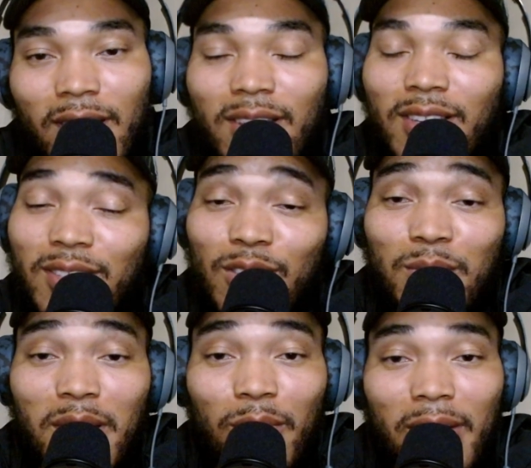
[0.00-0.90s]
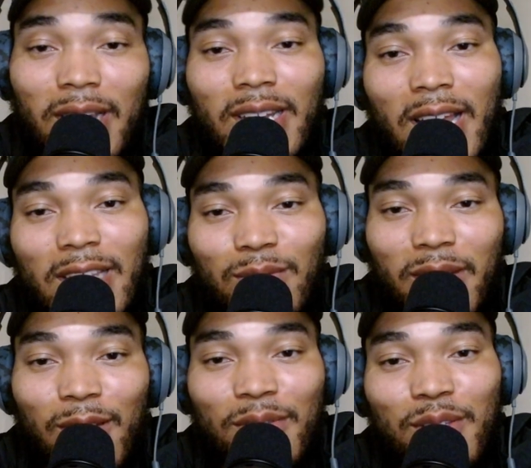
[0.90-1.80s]
So you better recognize
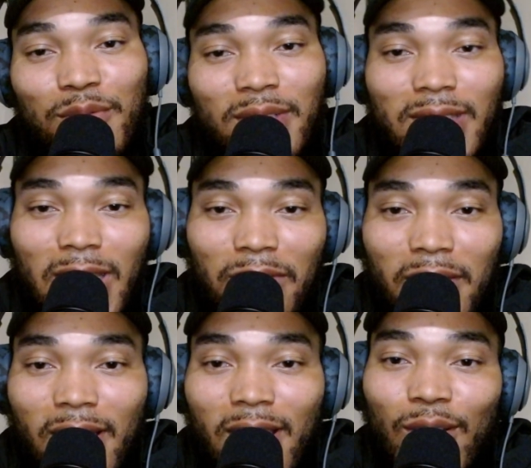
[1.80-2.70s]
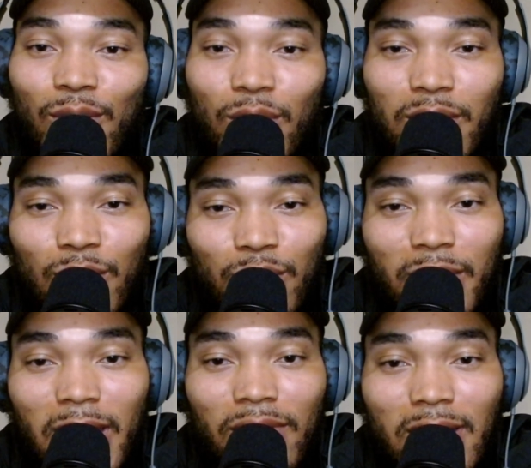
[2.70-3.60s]
whatever you receiving, who's
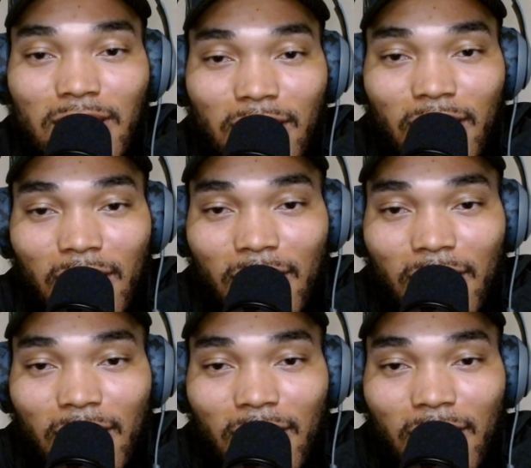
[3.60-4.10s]
giving it to you.